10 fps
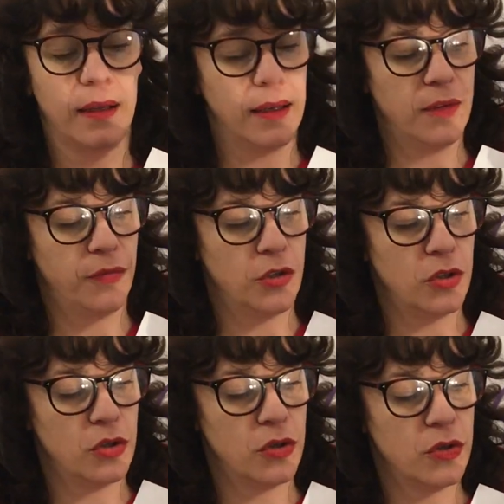if you
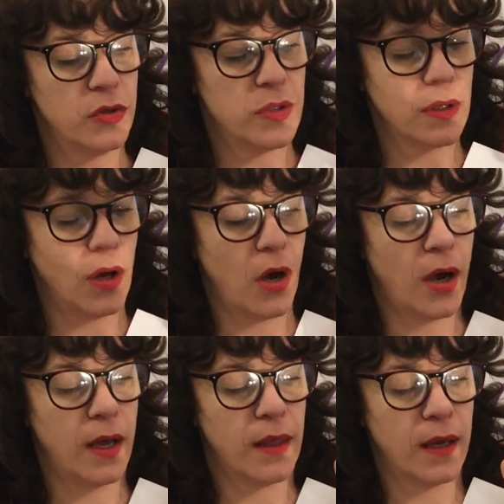use
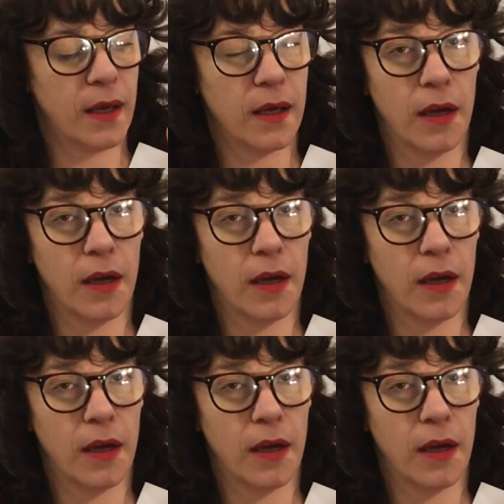either